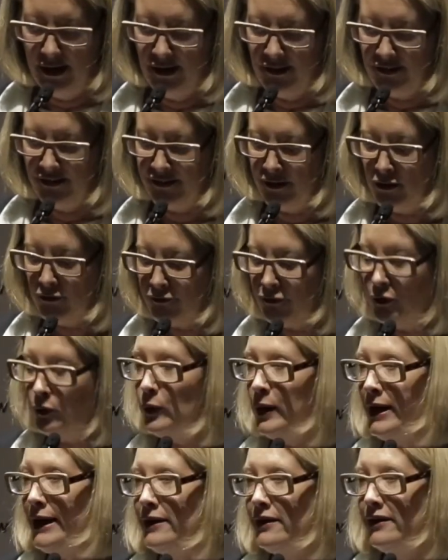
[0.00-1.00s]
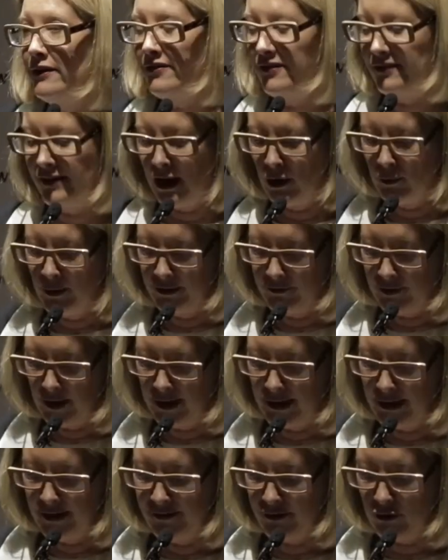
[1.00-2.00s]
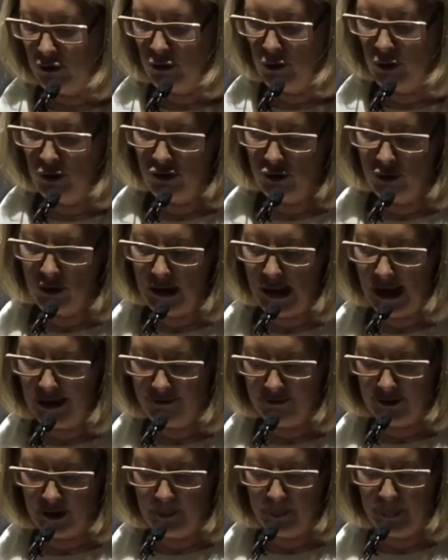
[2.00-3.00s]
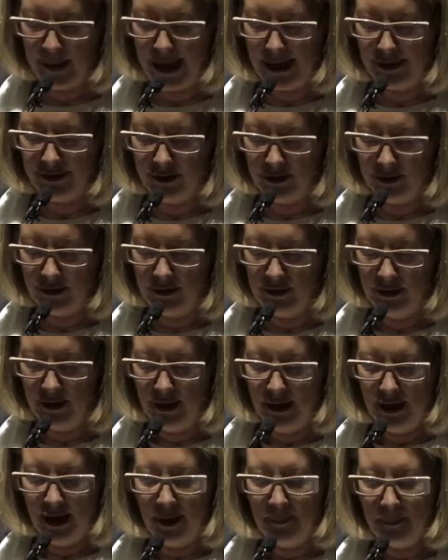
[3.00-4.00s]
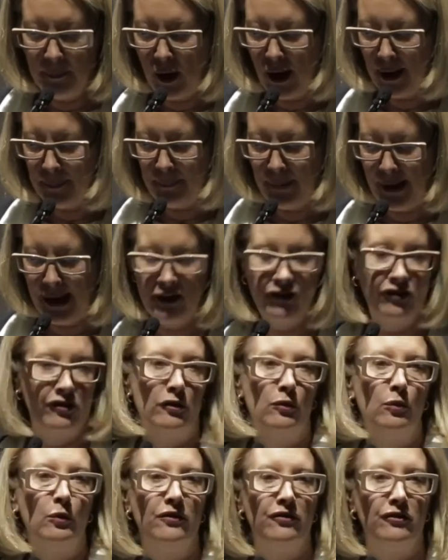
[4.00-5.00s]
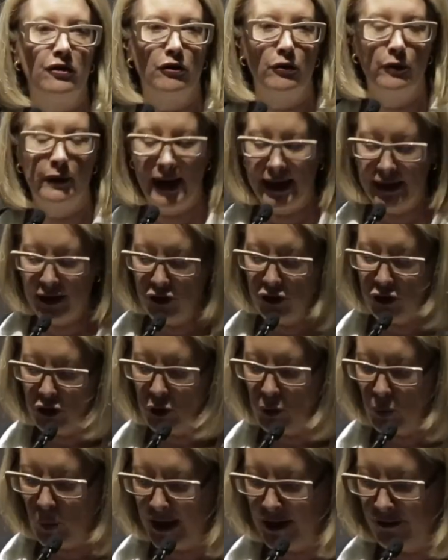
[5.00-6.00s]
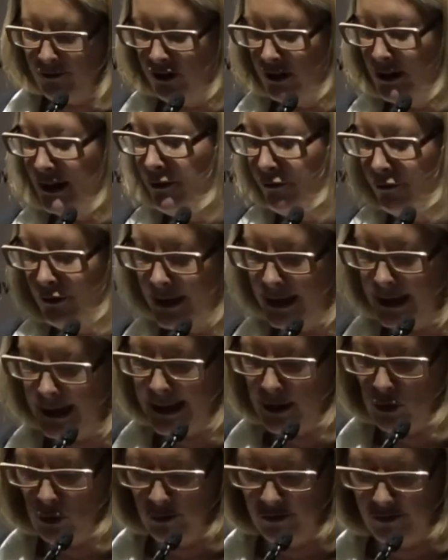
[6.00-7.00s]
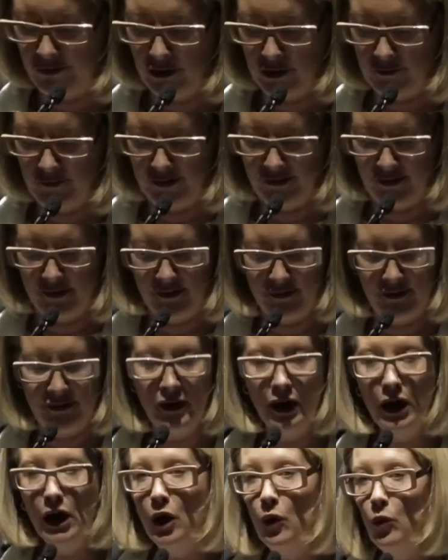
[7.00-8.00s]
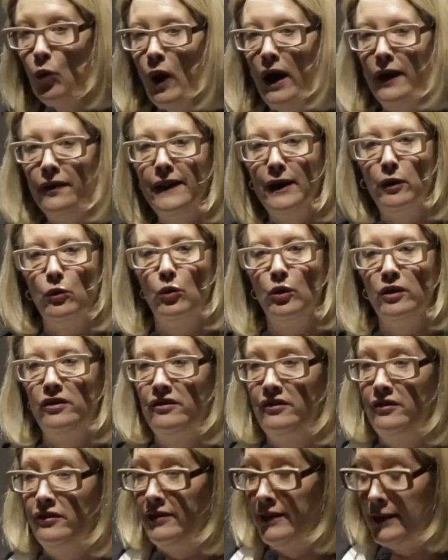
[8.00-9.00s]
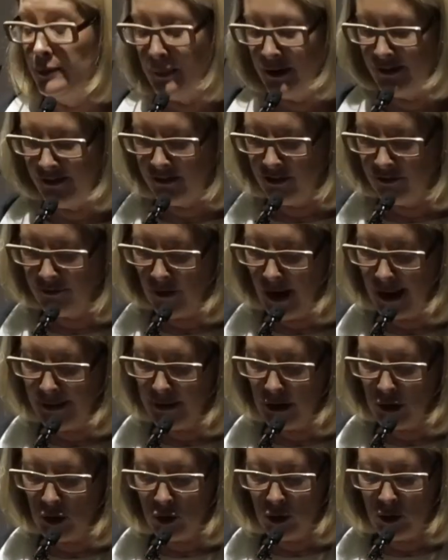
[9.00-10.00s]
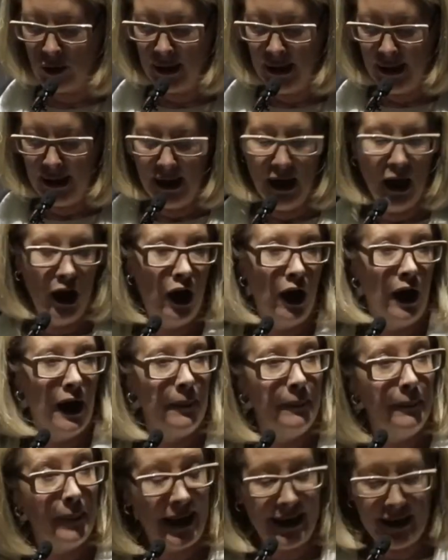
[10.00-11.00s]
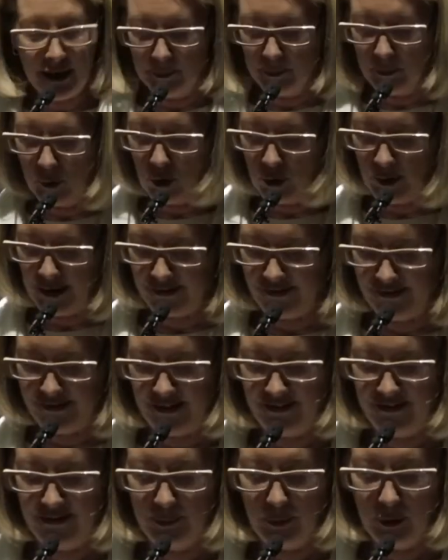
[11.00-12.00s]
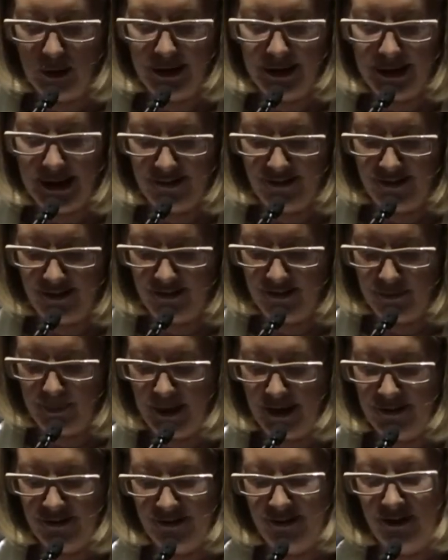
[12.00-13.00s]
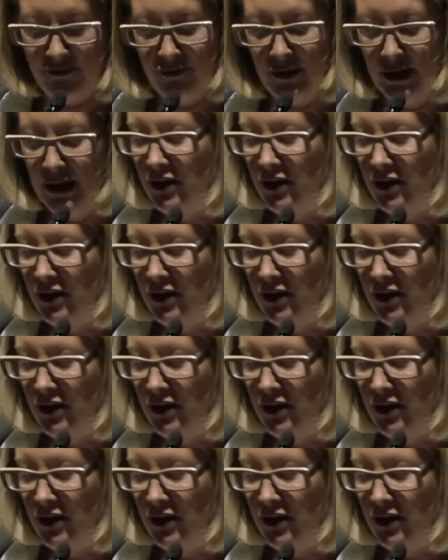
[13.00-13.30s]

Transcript: Self-awareness, however, is a crucial life companion, and my passion was to create a new way of delivering legal services, one that would demystify the law, make it more accessible and less expensive,